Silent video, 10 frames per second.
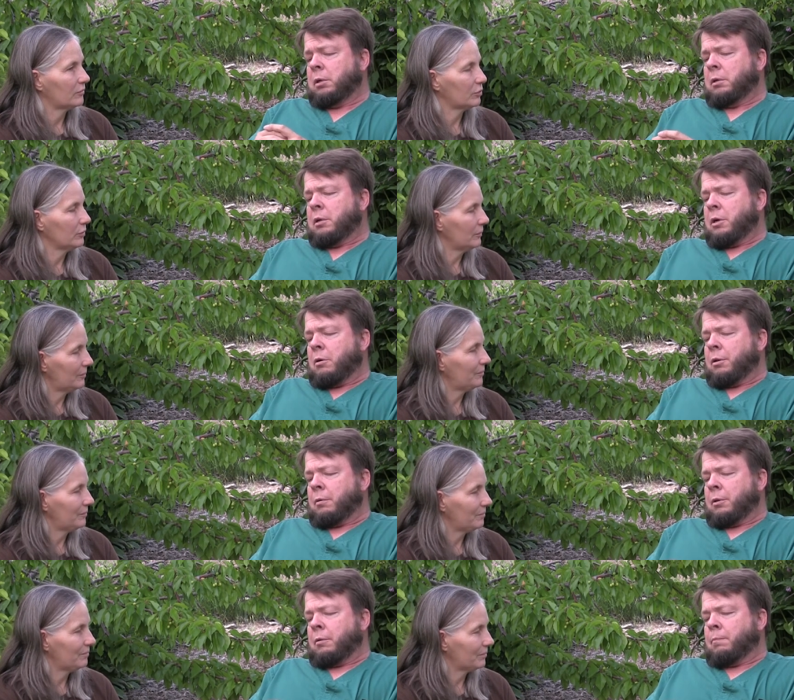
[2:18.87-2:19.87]
Speaker 1: fruit. You know
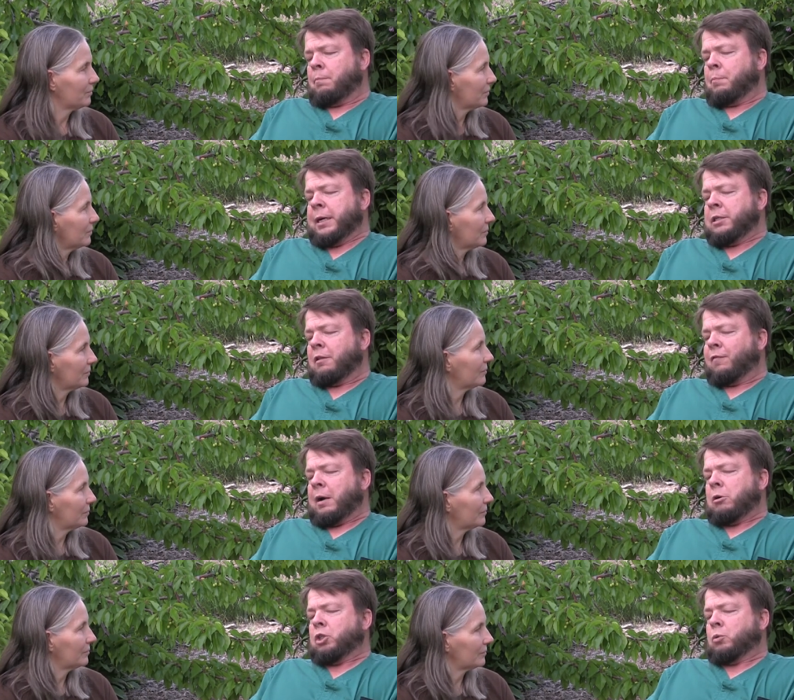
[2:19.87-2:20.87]
the the base of the
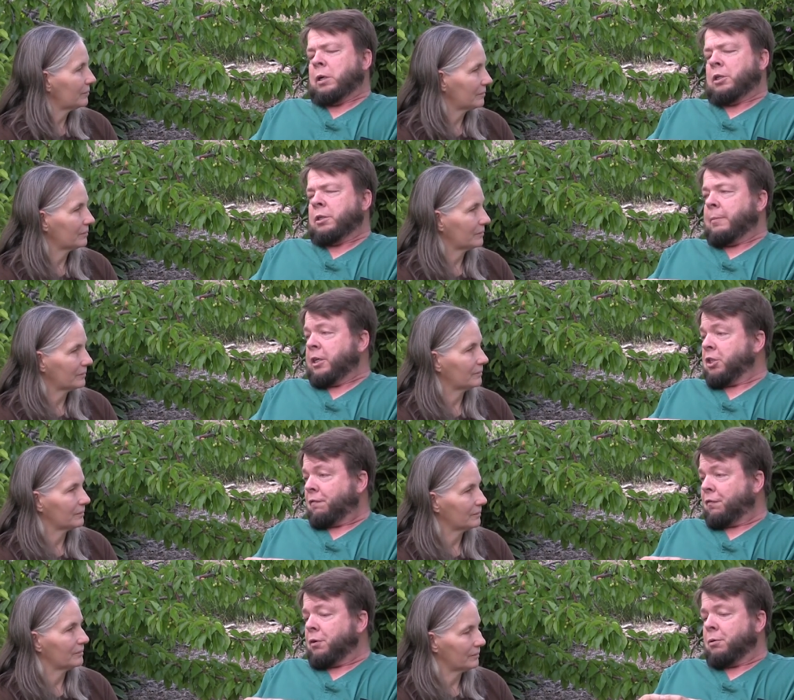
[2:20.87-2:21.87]
flower swells and it makes the
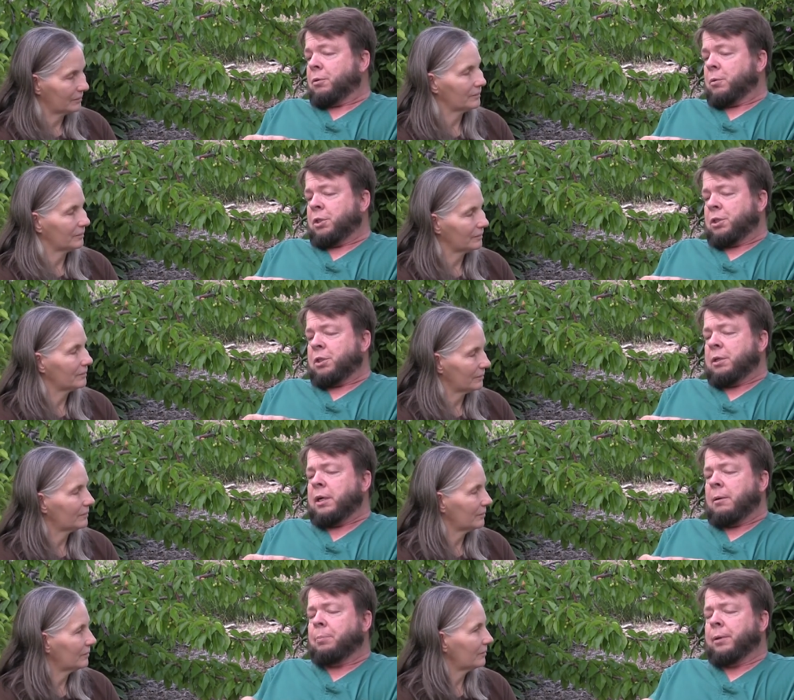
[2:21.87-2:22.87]
fruit, which is the
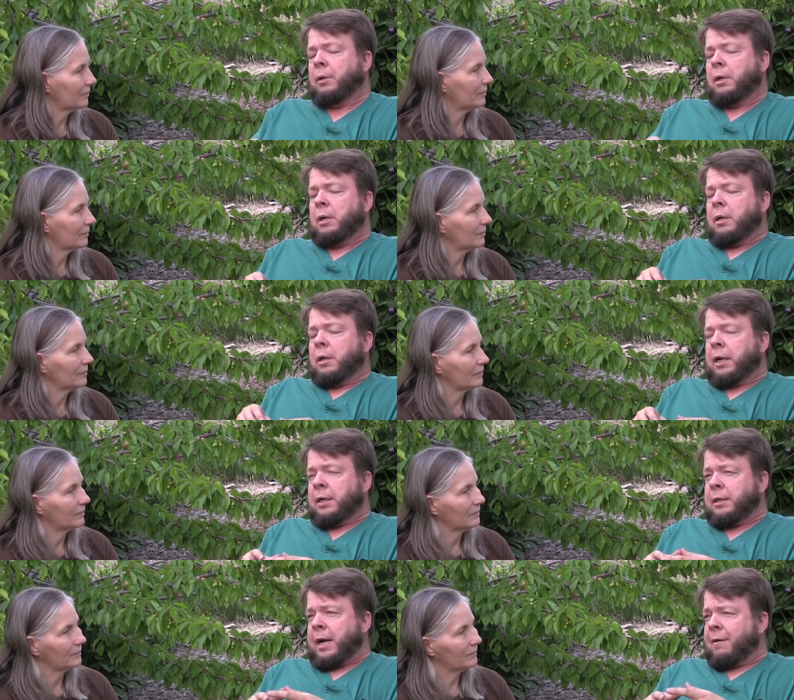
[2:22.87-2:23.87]
hip.
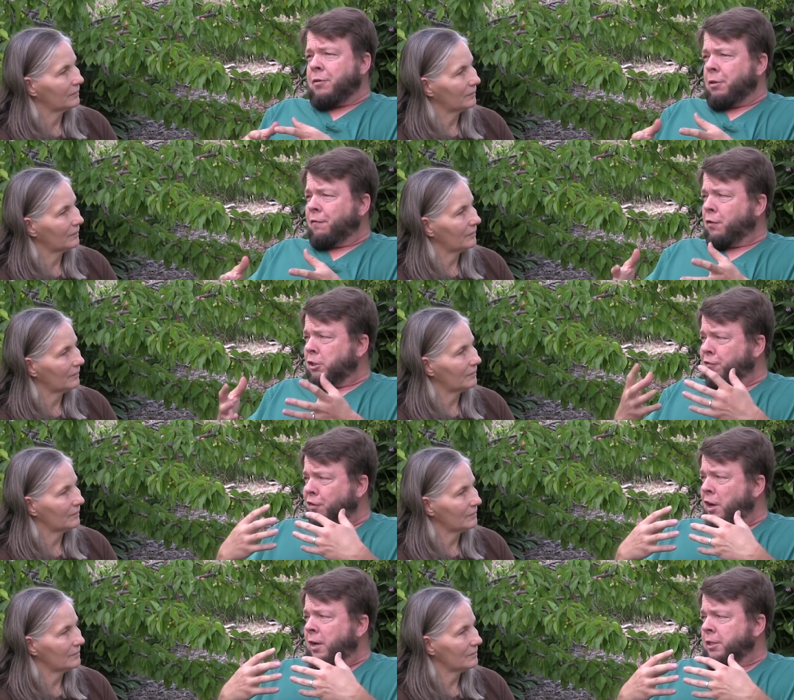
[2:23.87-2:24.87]
And after the first
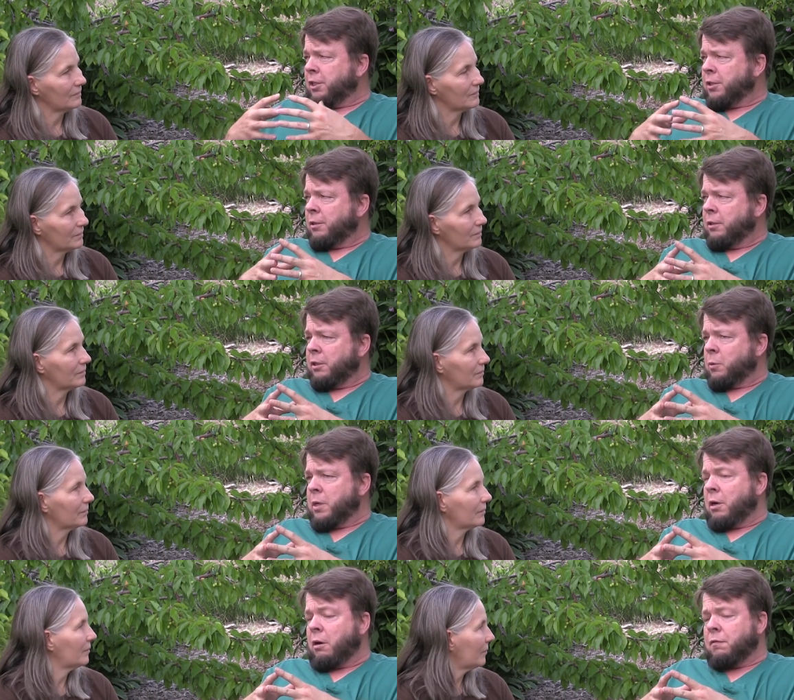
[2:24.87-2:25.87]
frost is
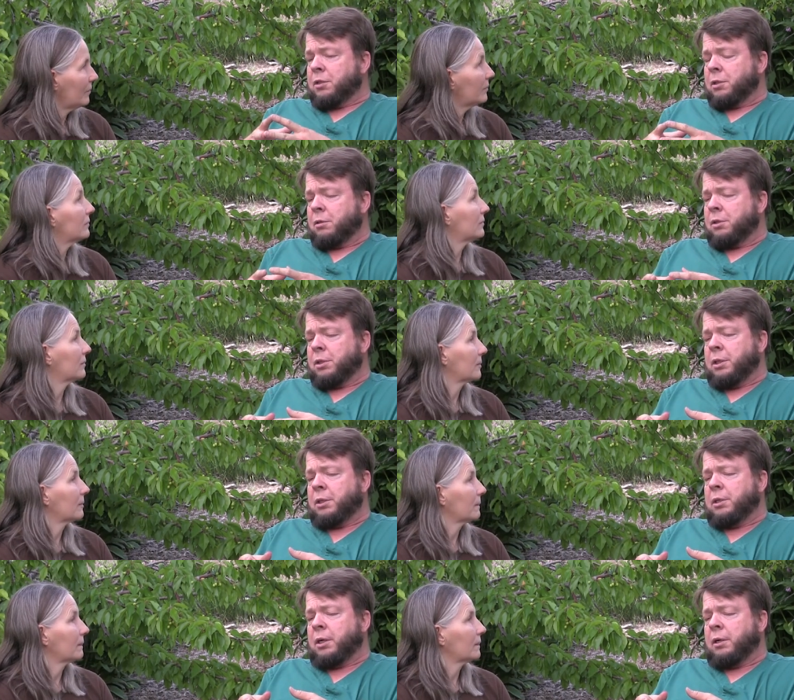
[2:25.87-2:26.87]
when you harvest those,
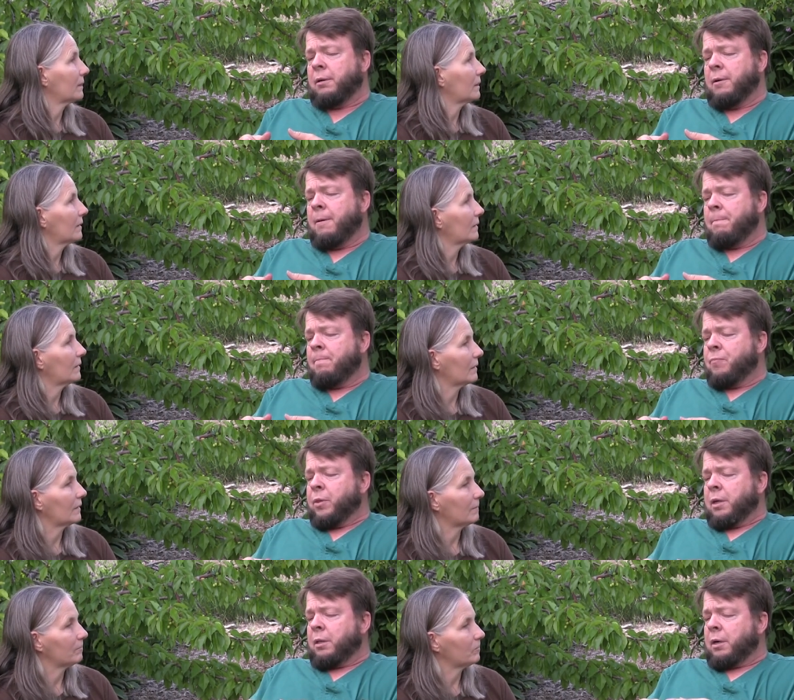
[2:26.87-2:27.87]
and uh,
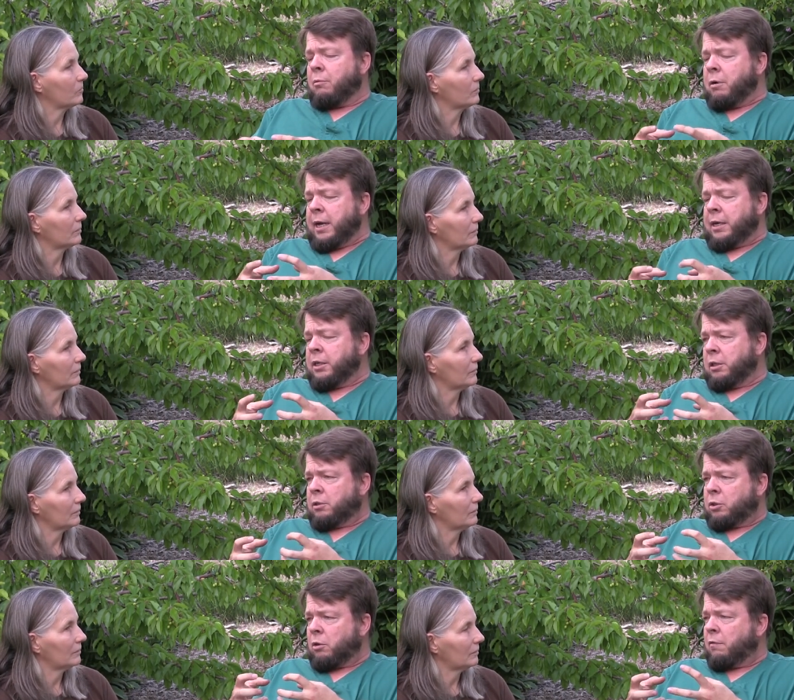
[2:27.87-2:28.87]
they're red
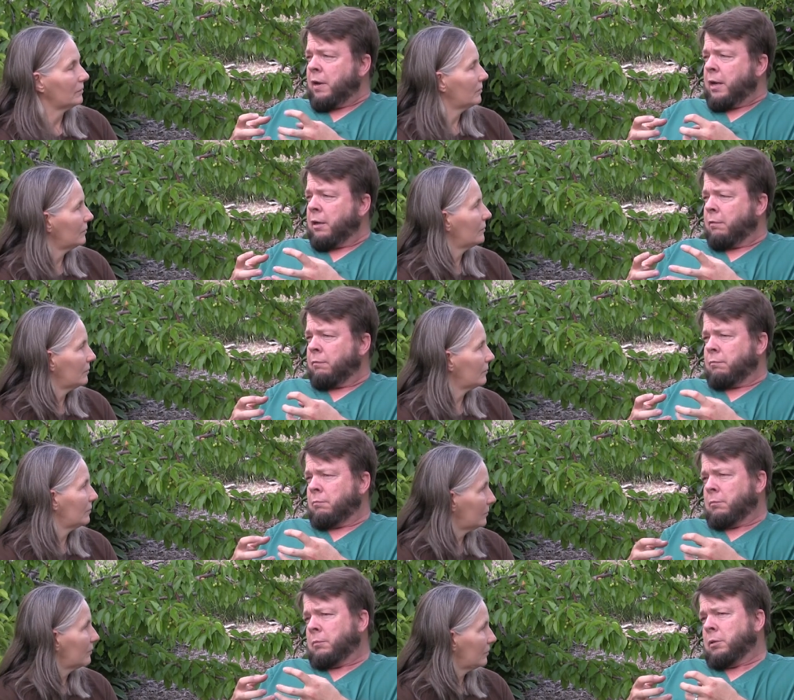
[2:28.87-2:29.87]
and sort of like a
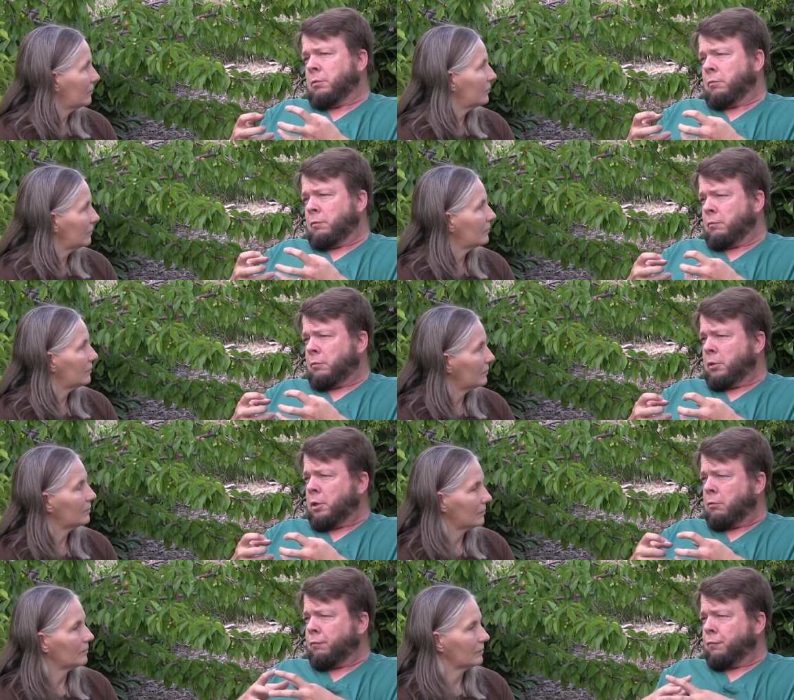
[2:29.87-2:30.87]

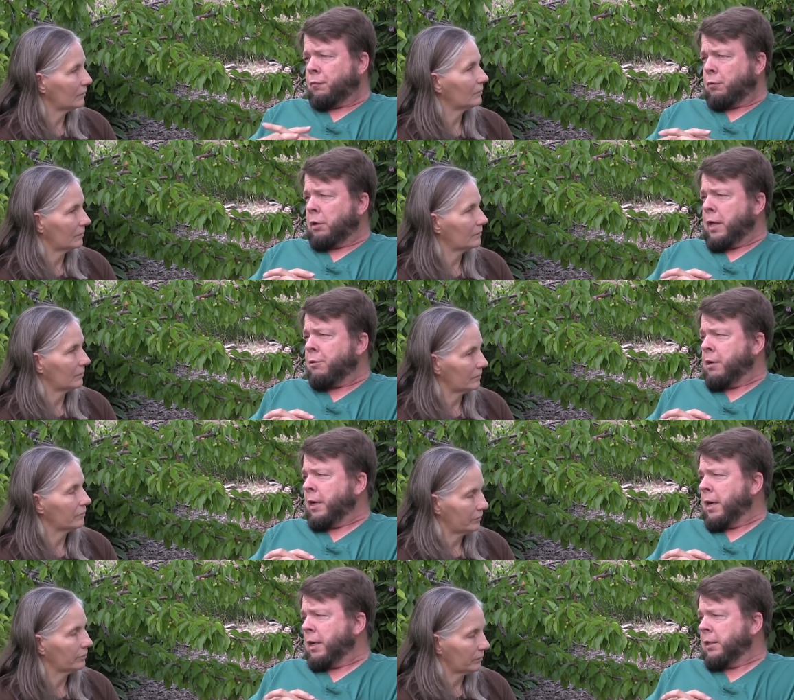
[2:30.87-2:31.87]
you know fruit leathery
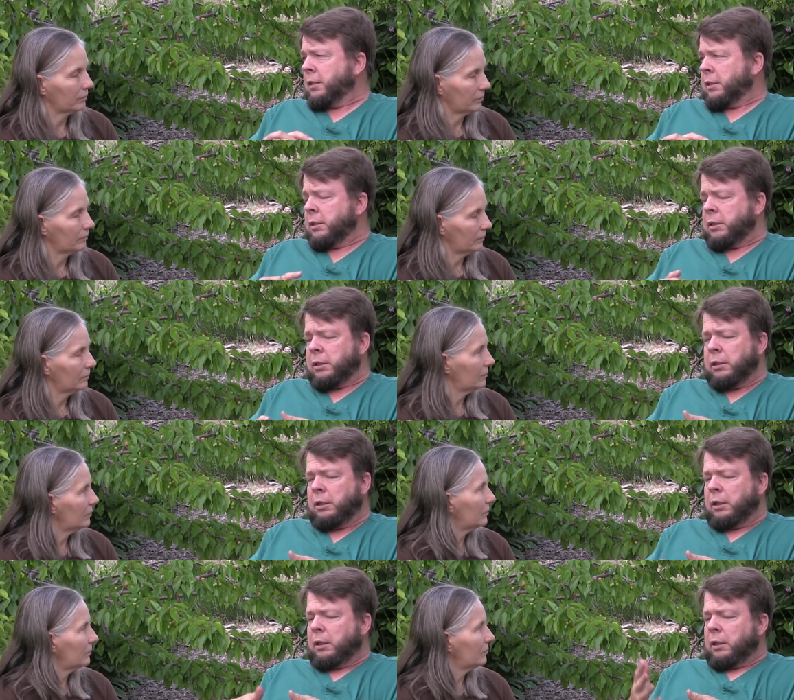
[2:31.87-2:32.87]
kind of consistency.
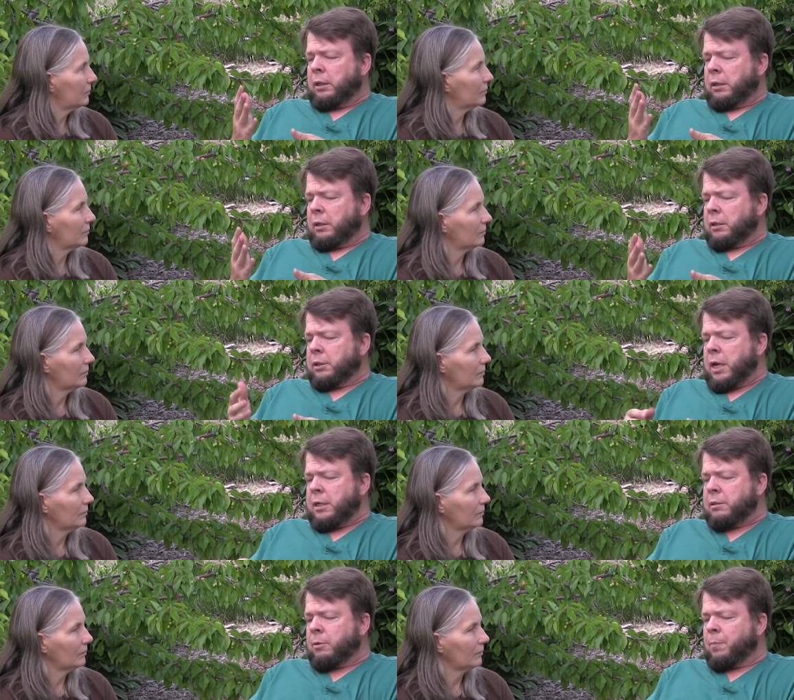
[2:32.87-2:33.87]
Mm -hmm. You
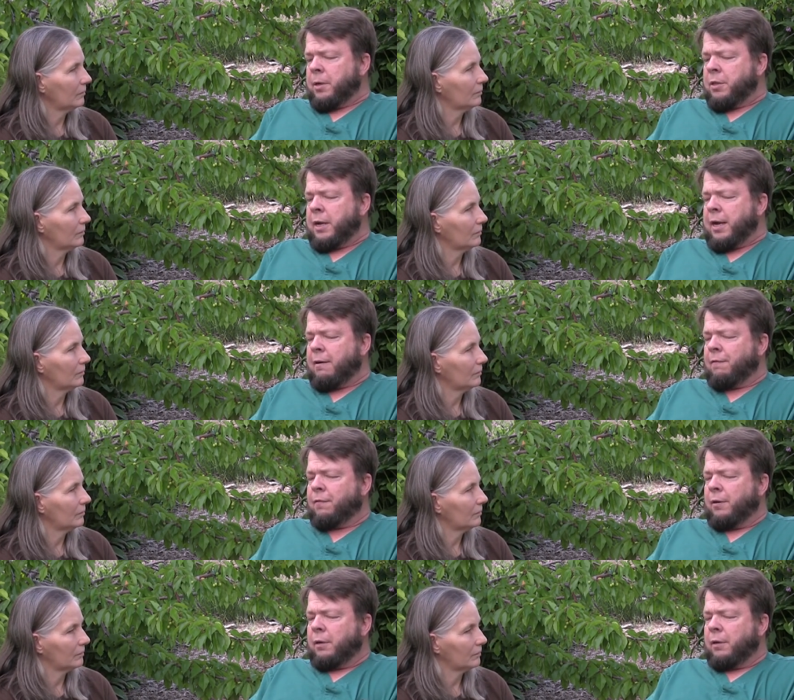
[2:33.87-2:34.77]
slice them open, and they have